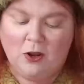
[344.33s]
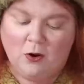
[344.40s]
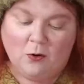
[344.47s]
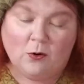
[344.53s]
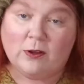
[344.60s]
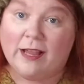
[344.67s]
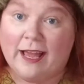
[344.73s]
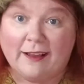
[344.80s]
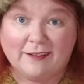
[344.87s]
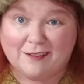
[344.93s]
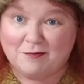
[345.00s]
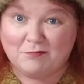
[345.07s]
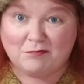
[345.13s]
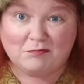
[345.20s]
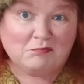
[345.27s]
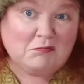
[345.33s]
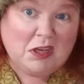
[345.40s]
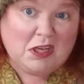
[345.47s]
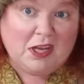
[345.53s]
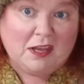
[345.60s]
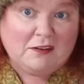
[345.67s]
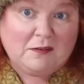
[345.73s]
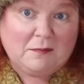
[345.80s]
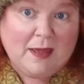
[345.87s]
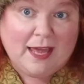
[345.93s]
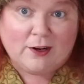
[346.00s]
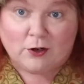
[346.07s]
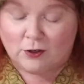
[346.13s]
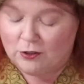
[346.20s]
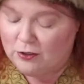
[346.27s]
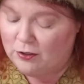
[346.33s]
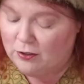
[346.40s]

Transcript: or less. It doesn't matter.